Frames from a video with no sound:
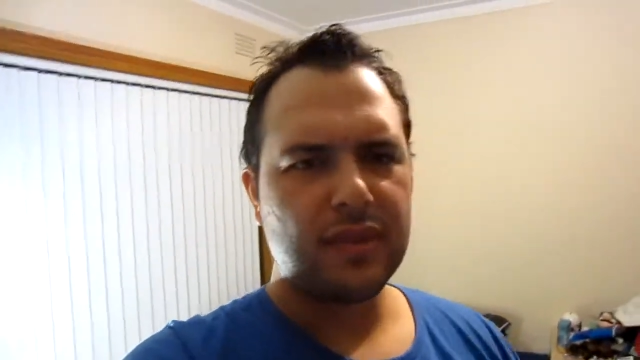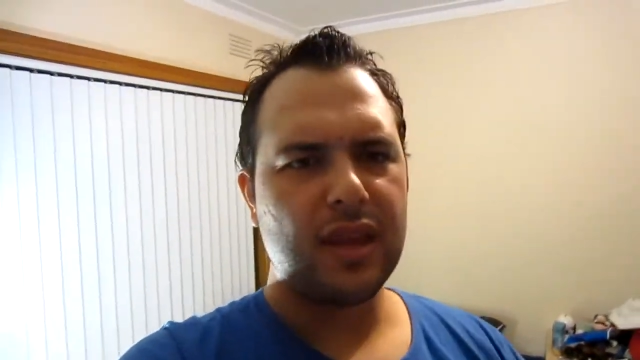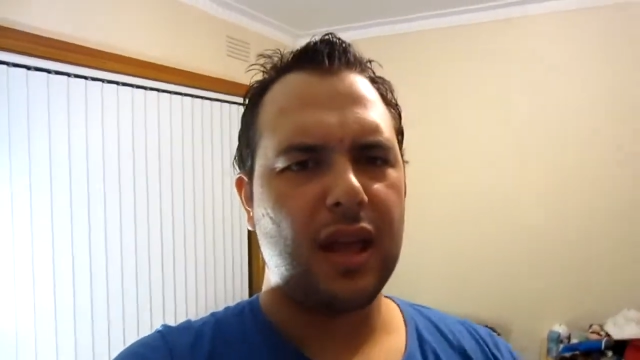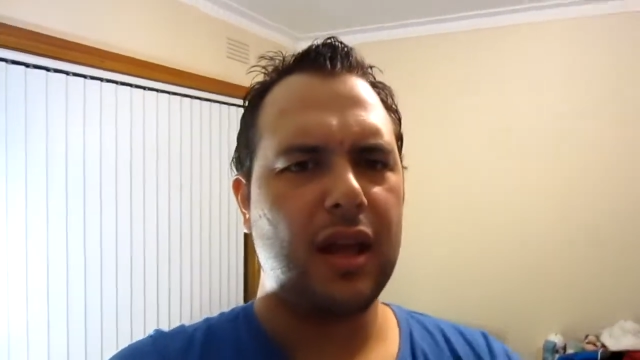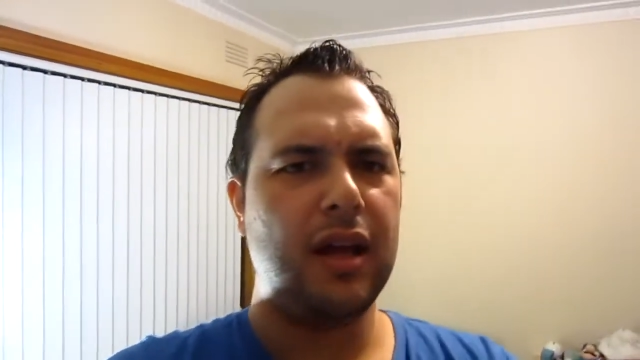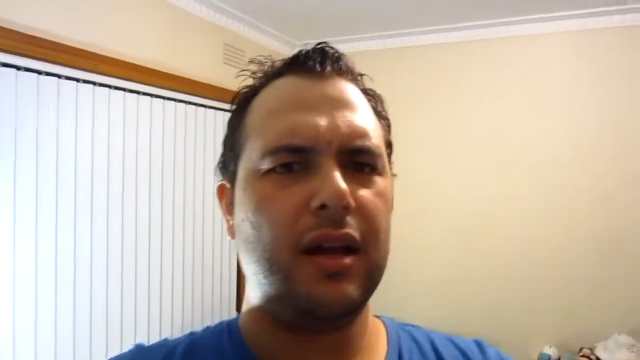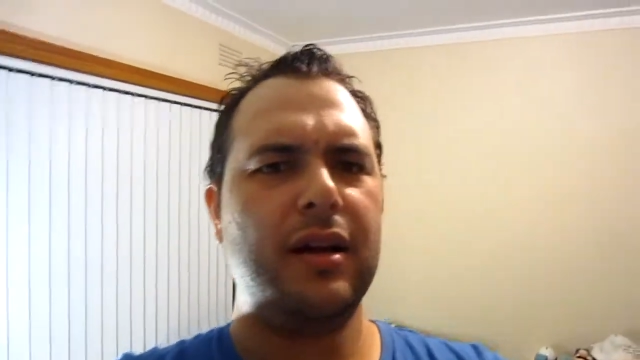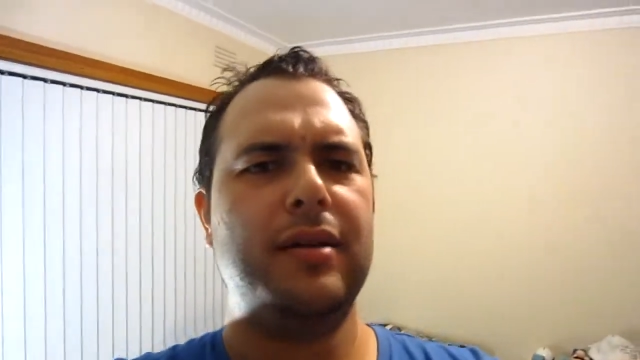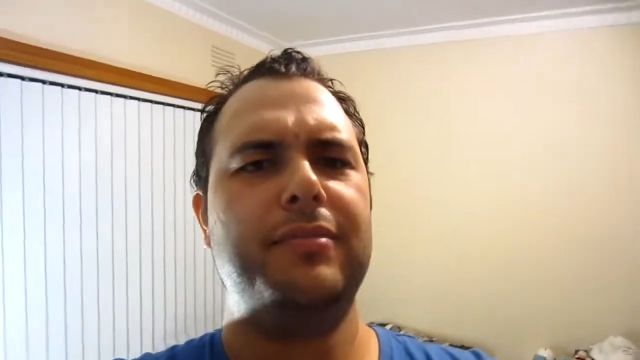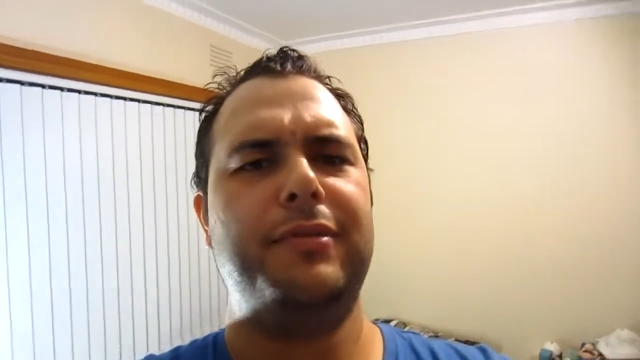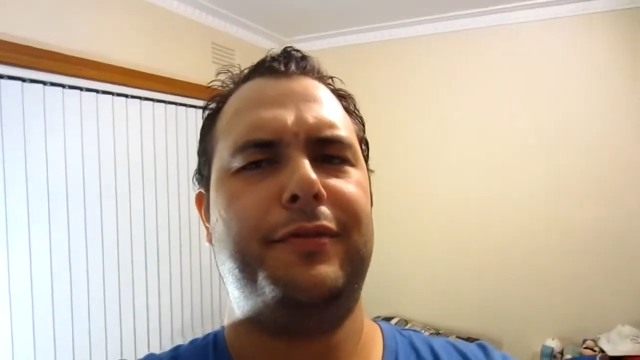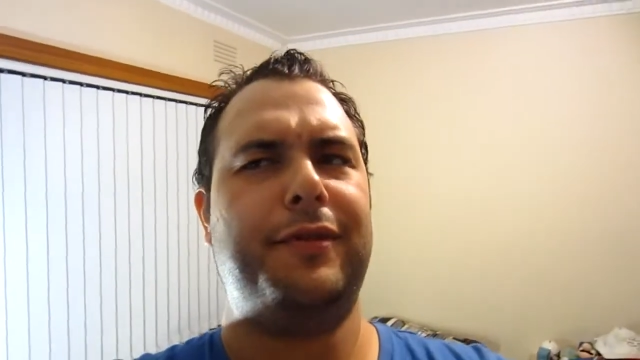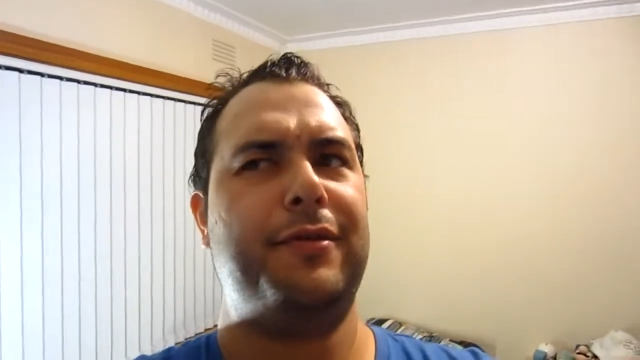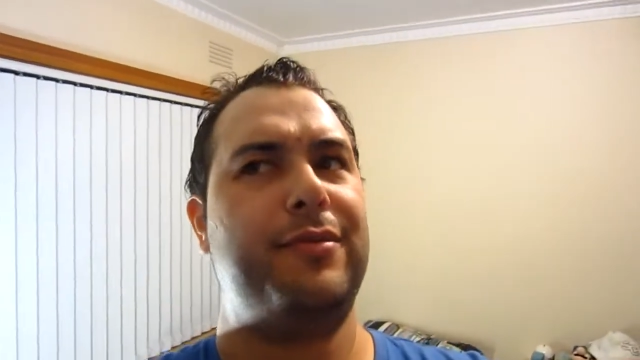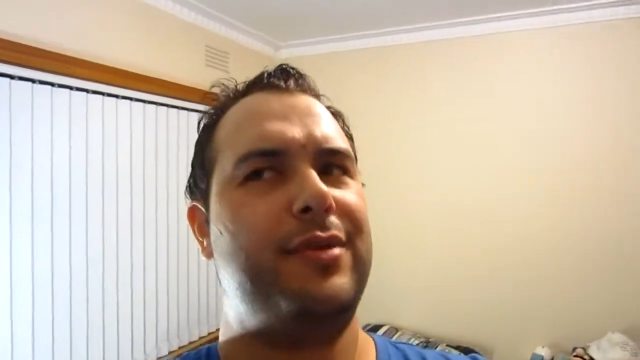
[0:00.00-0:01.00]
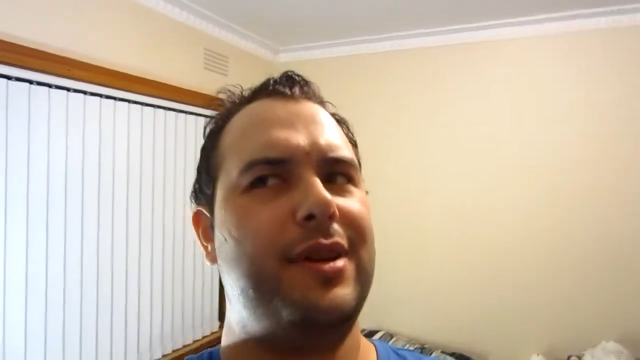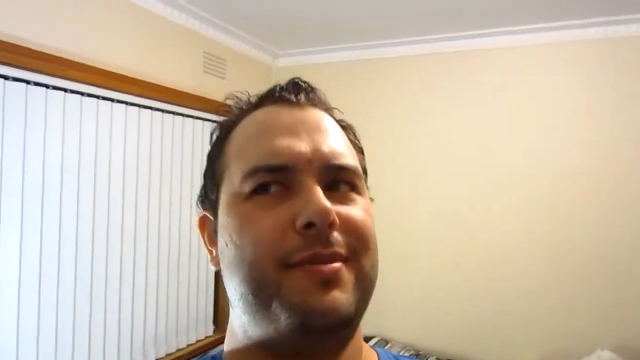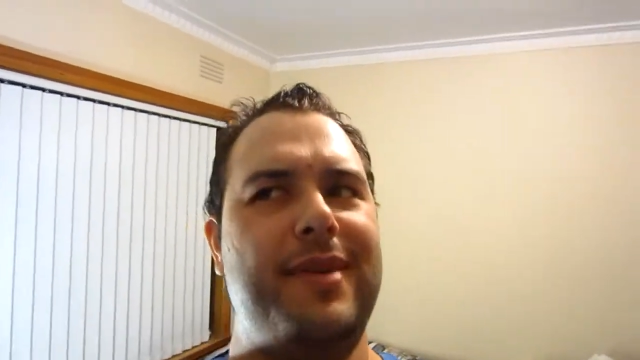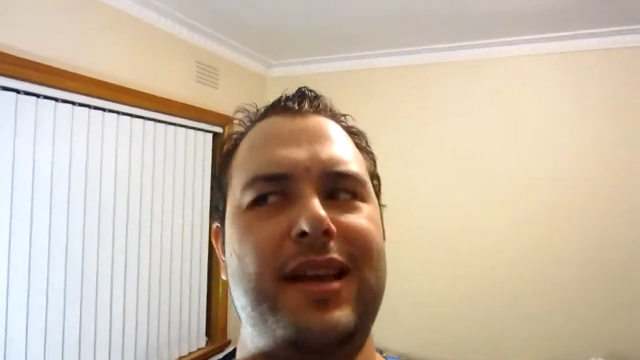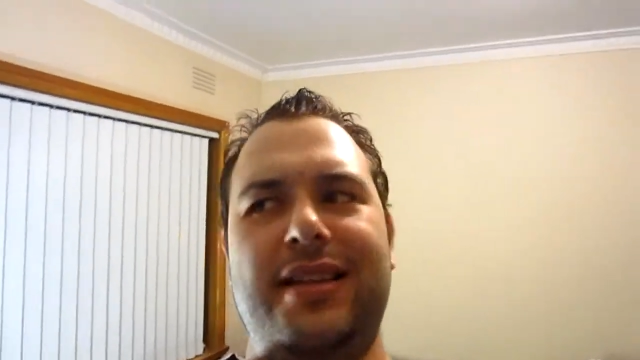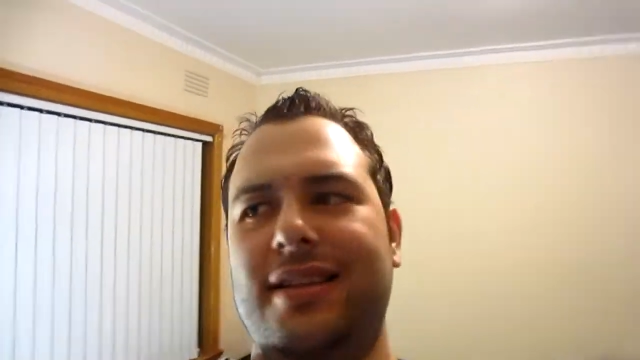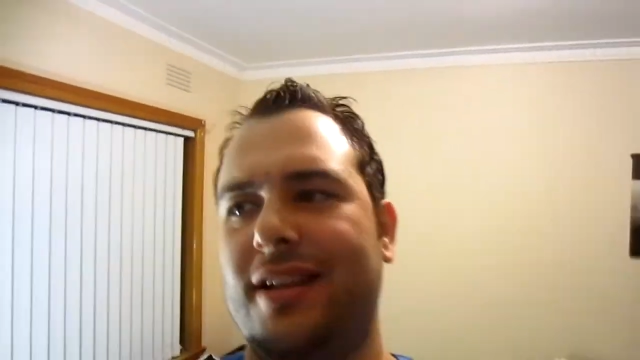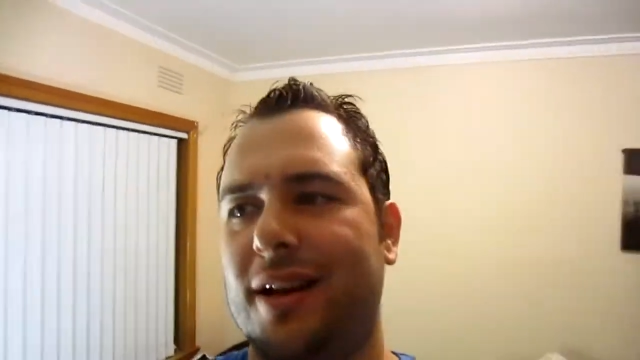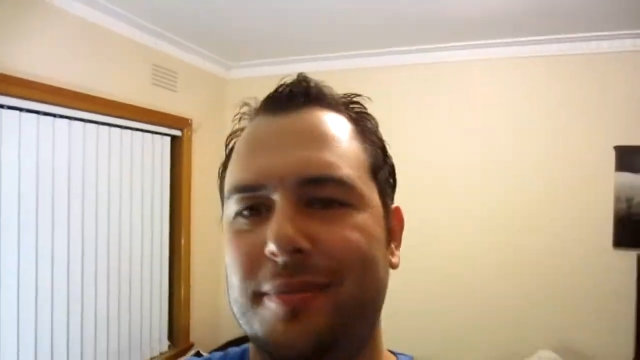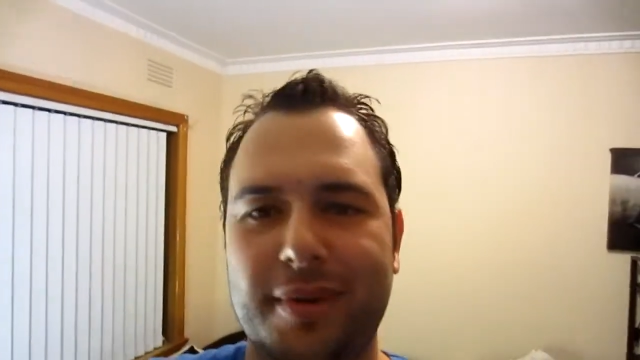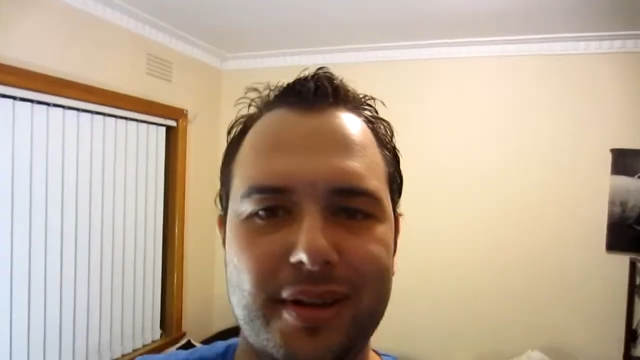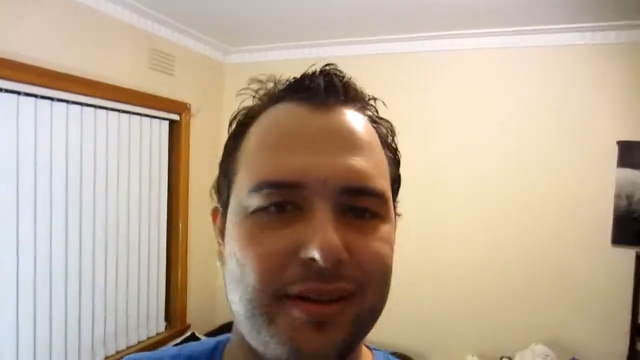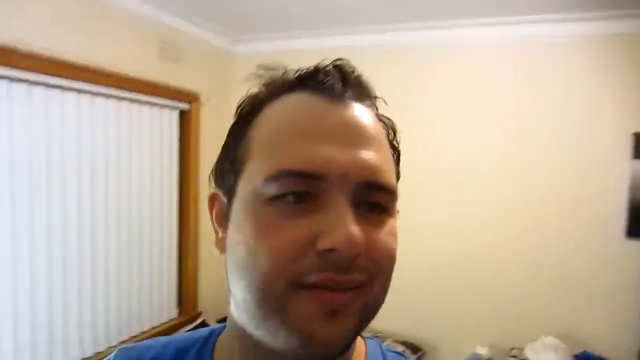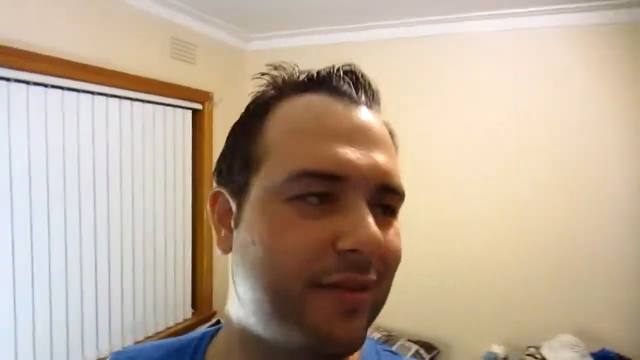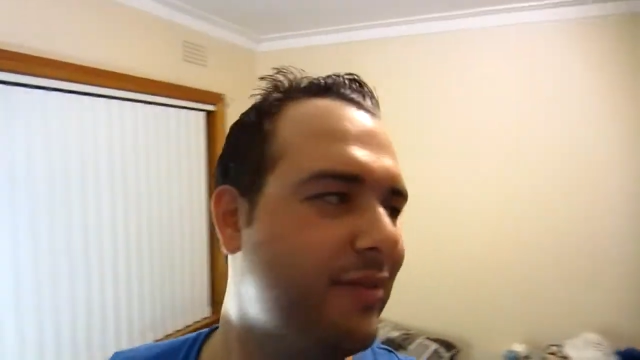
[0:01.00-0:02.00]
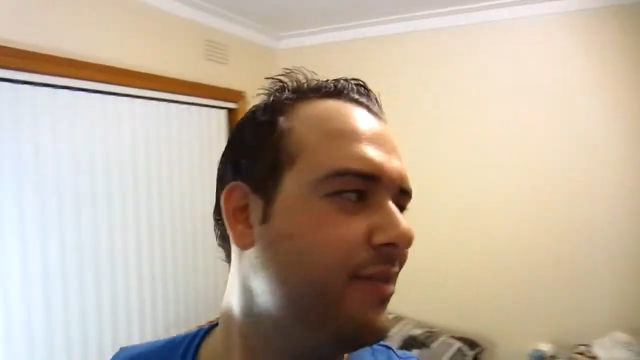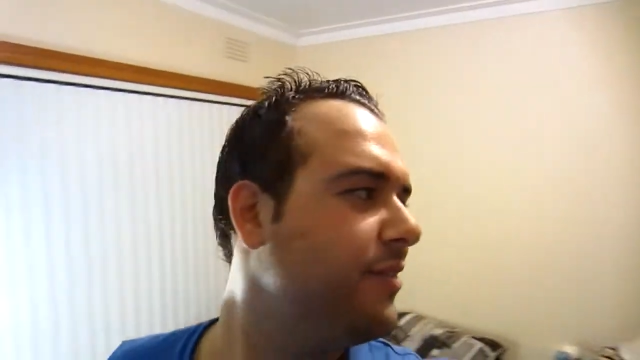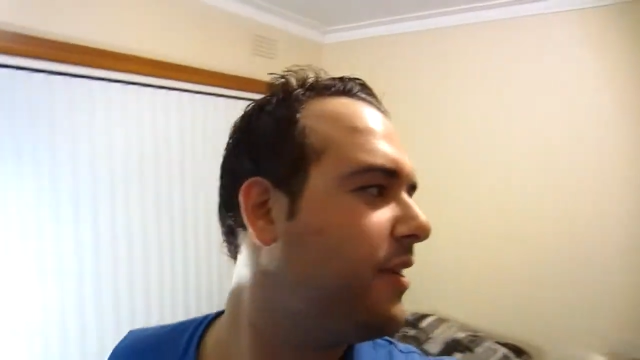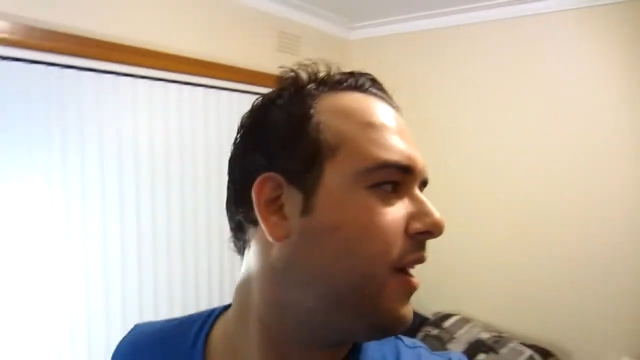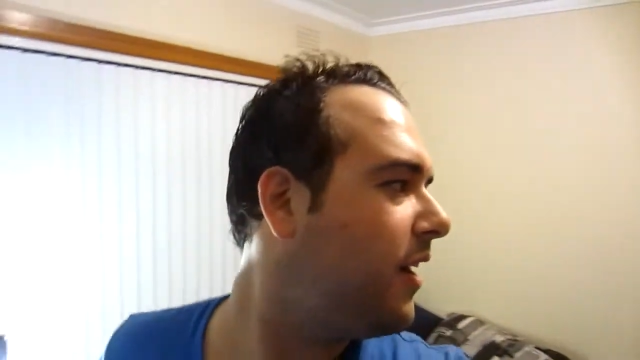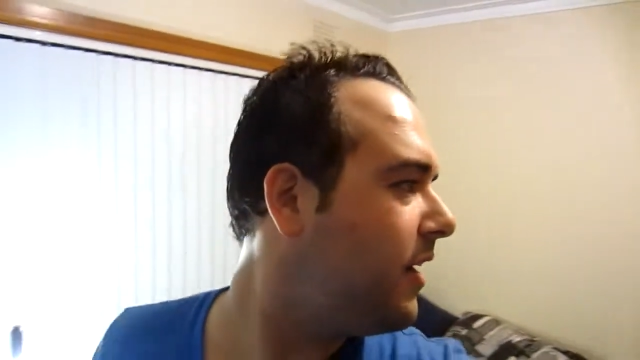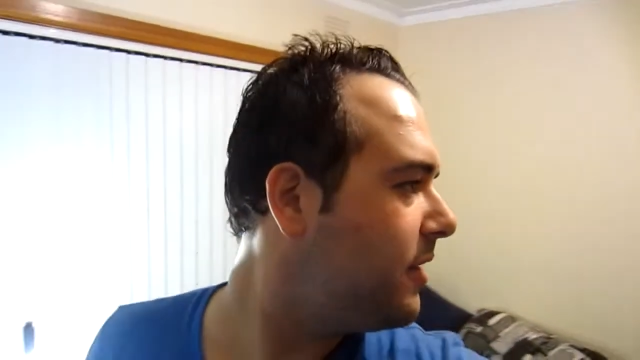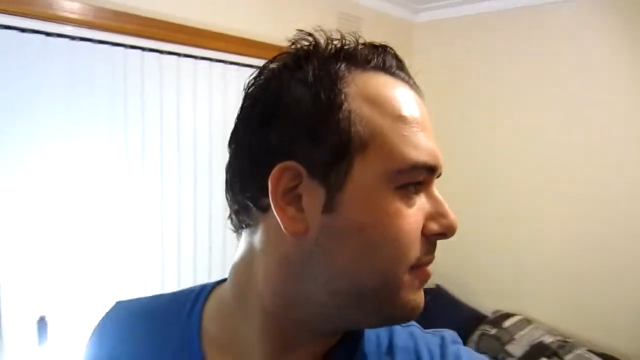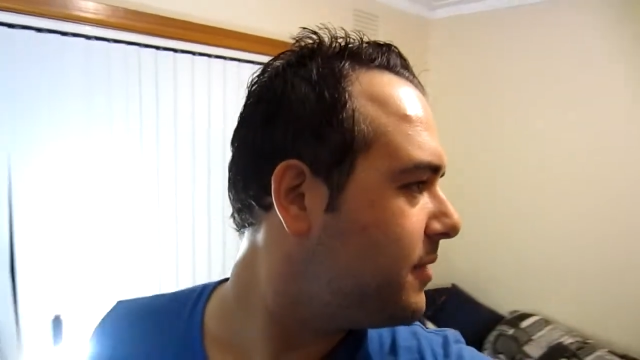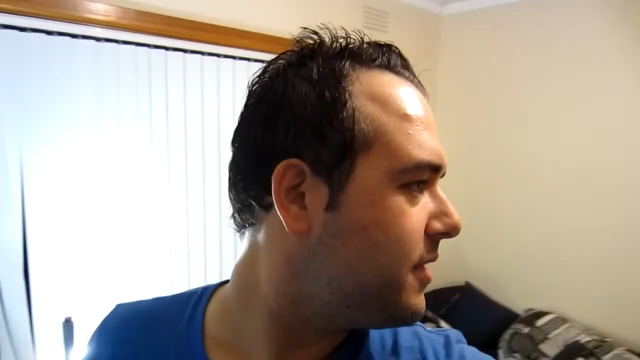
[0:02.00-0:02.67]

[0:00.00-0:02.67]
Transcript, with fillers: If everybody makes it up in time,